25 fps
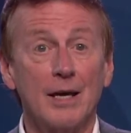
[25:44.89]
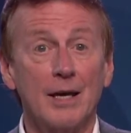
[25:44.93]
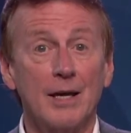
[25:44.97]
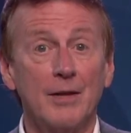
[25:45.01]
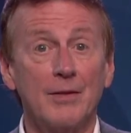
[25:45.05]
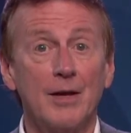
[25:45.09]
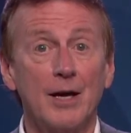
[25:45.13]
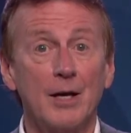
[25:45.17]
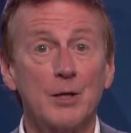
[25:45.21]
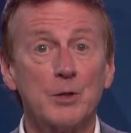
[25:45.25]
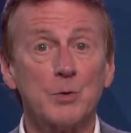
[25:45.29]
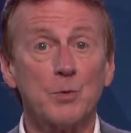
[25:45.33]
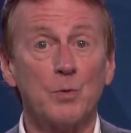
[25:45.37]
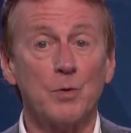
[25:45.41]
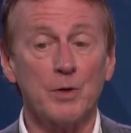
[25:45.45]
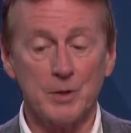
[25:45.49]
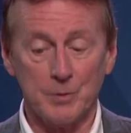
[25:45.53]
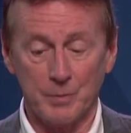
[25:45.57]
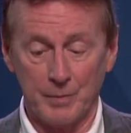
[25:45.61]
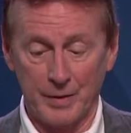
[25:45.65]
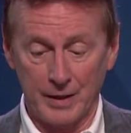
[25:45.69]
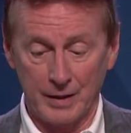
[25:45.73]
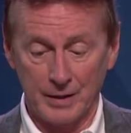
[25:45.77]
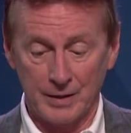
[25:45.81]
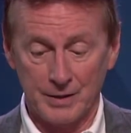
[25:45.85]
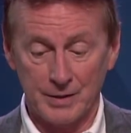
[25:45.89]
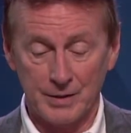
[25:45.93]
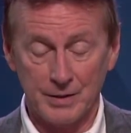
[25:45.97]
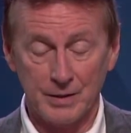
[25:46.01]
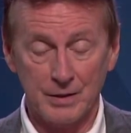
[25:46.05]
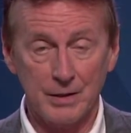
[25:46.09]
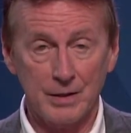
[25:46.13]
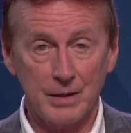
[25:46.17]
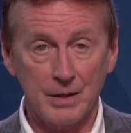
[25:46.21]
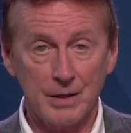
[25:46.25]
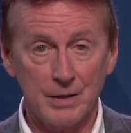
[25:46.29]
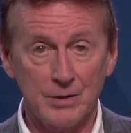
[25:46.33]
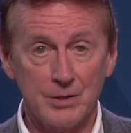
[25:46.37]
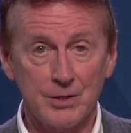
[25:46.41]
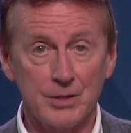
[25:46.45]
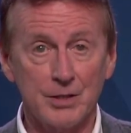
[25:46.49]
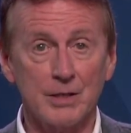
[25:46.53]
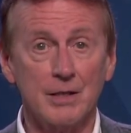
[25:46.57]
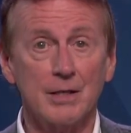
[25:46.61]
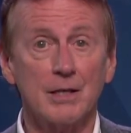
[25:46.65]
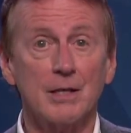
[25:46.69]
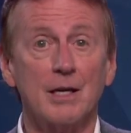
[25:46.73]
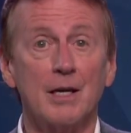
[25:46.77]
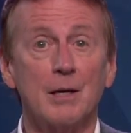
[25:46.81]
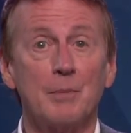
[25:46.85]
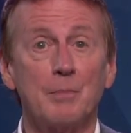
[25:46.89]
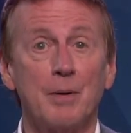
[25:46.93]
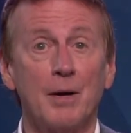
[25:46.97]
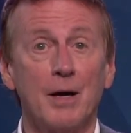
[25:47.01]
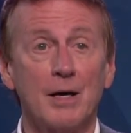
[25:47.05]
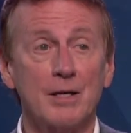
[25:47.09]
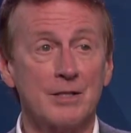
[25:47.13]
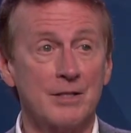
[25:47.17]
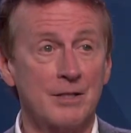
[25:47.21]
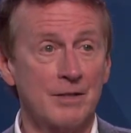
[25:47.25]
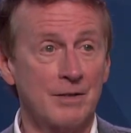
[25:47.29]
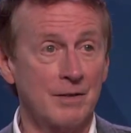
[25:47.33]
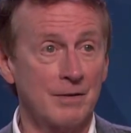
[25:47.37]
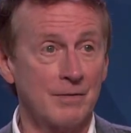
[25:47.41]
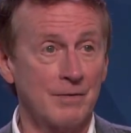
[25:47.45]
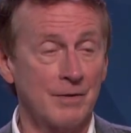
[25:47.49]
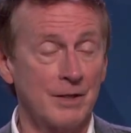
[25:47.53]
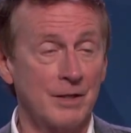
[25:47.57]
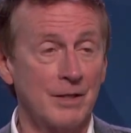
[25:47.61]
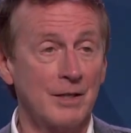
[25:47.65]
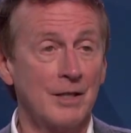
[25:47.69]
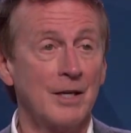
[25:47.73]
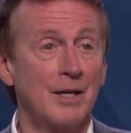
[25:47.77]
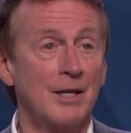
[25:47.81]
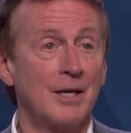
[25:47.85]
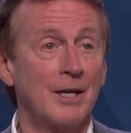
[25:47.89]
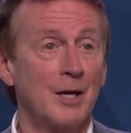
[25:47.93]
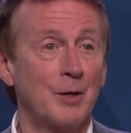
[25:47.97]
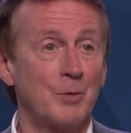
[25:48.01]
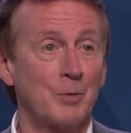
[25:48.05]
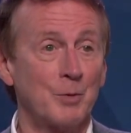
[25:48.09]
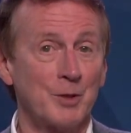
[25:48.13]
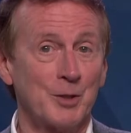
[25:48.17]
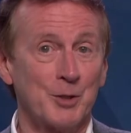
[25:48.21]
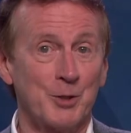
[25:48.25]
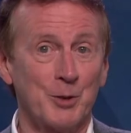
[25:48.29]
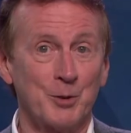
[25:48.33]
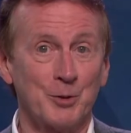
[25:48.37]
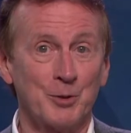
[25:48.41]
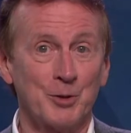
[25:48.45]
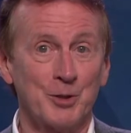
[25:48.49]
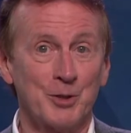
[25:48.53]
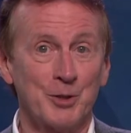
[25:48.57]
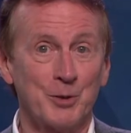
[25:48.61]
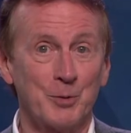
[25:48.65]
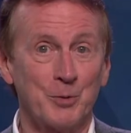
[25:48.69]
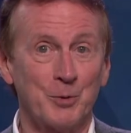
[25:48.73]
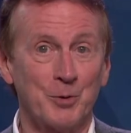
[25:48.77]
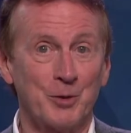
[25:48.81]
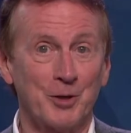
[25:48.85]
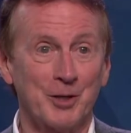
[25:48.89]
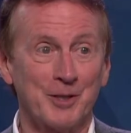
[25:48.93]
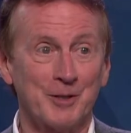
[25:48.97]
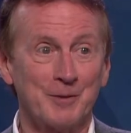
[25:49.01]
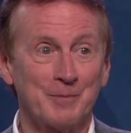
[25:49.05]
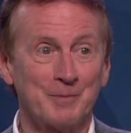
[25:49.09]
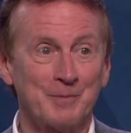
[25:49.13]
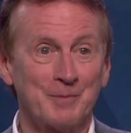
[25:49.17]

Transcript: and that's what makes energy and positivity and resiliency work.